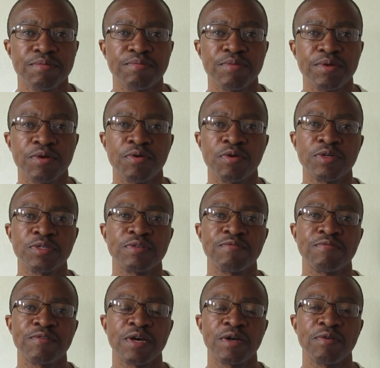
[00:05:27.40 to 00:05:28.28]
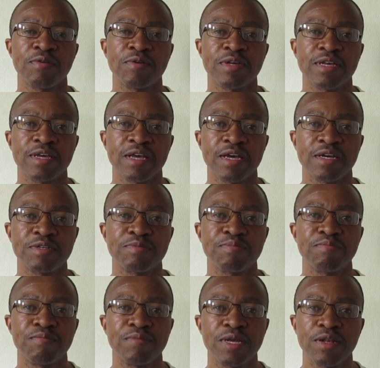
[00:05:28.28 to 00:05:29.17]
Because if you are looking at
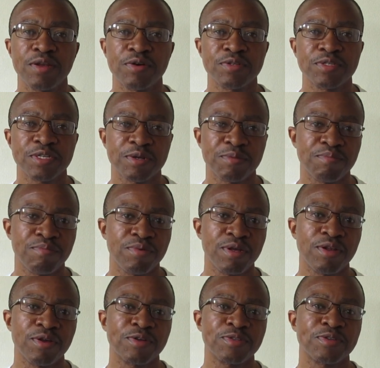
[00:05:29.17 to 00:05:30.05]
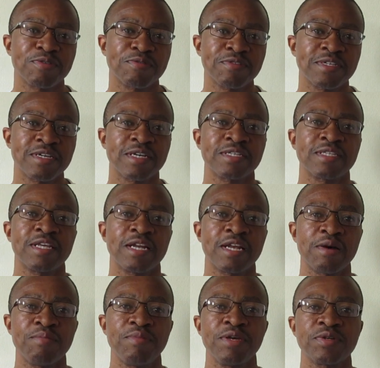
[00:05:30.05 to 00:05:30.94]
millions and billions of shares
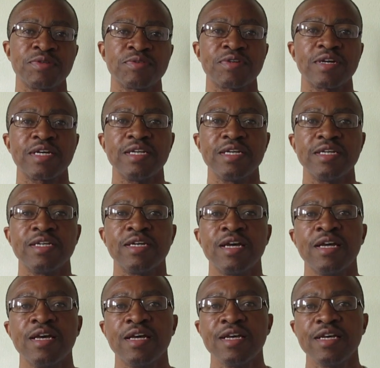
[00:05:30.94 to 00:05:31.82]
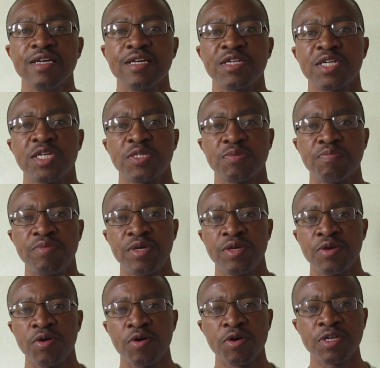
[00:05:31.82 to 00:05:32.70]
that are being traded, it is
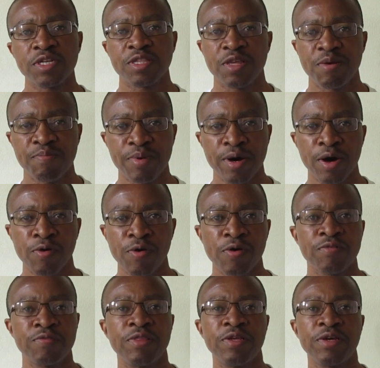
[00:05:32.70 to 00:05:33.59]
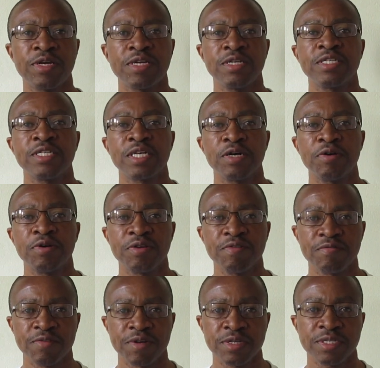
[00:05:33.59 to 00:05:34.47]
beyond the power of the retail
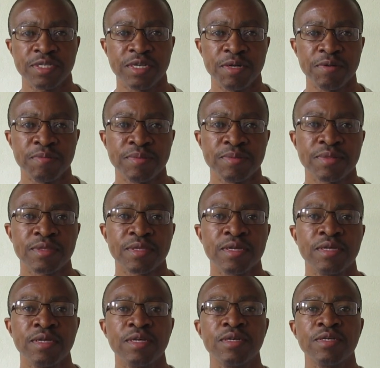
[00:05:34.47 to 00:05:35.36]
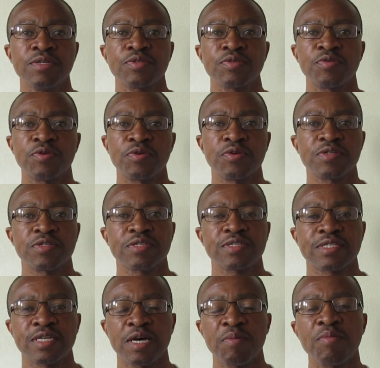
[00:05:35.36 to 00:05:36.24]
investor. So
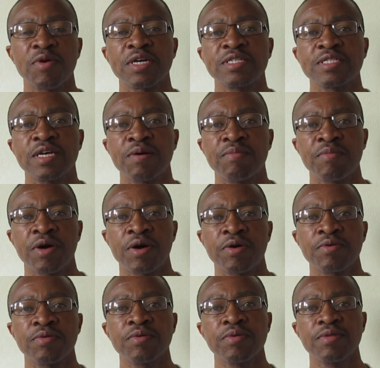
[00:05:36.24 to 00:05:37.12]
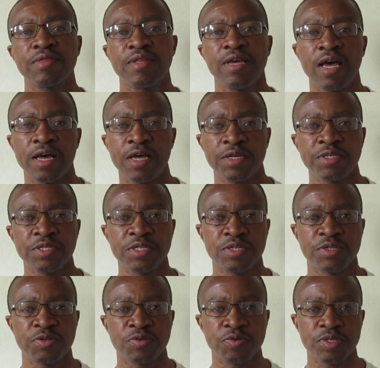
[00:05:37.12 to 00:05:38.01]
somewhere, somehow, there are
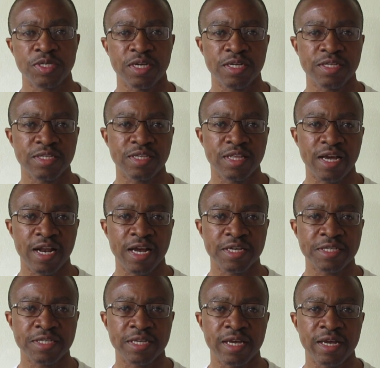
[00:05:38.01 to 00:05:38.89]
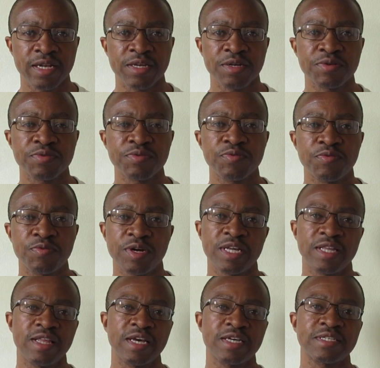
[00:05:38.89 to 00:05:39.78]
institutions that are selling
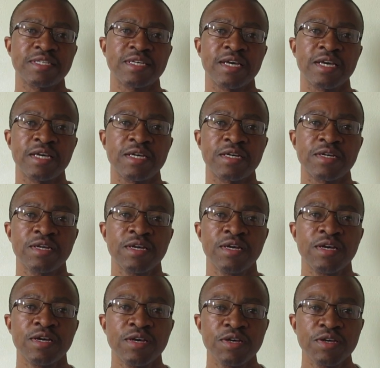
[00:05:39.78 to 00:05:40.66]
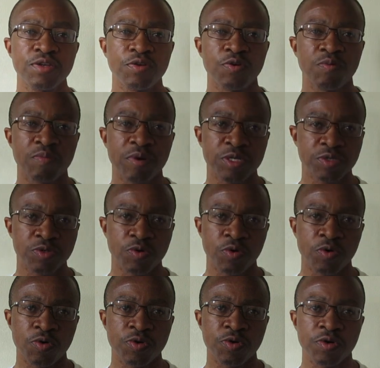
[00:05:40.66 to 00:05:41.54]
where they're saying you must
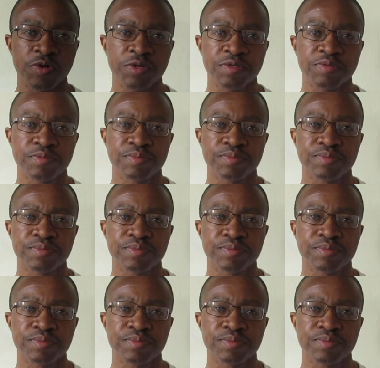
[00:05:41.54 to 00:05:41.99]
hold on.